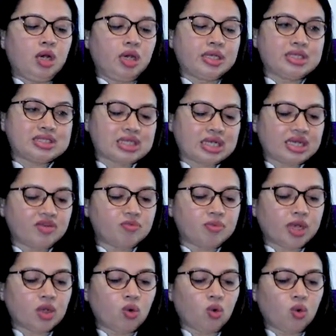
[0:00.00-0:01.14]
It is relieved
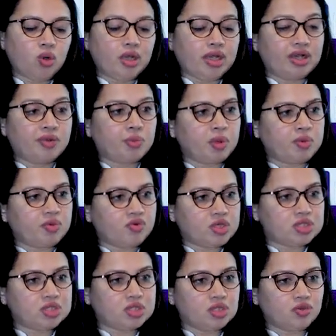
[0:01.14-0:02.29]
by cold. It may be
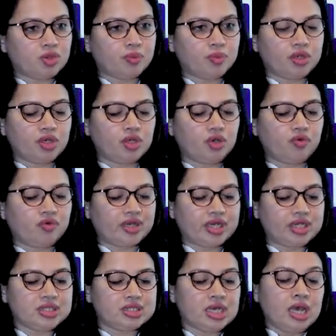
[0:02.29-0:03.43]
worsened during period of
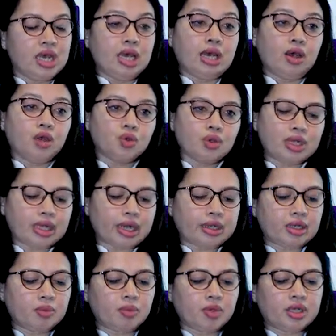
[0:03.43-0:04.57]
rest.
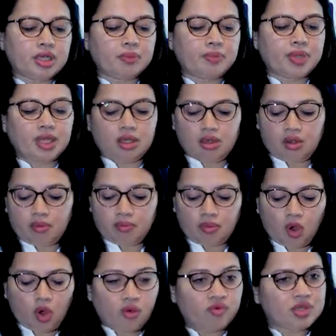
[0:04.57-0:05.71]
Unilateral burning pain
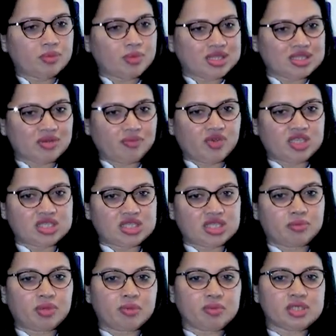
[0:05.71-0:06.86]
with muscle
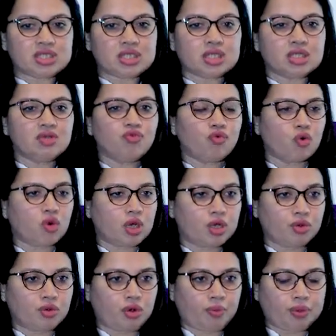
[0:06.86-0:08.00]
wasting may be seen in focal
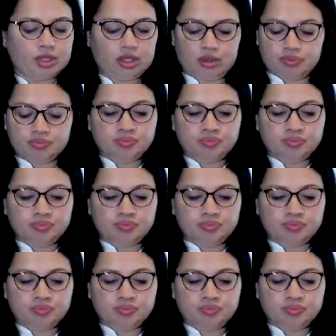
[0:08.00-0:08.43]
neuropathy.